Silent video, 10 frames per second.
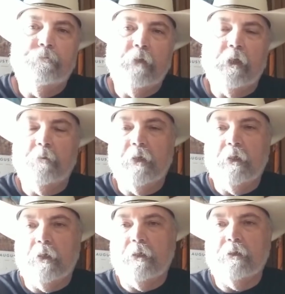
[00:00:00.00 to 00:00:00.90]
It'd
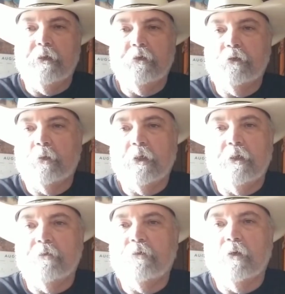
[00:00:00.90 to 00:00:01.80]
be at least 20
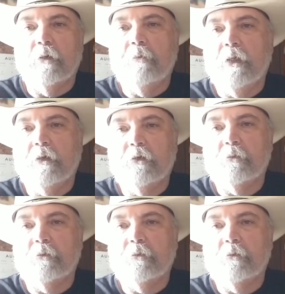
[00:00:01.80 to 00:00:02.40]
to 40 minutes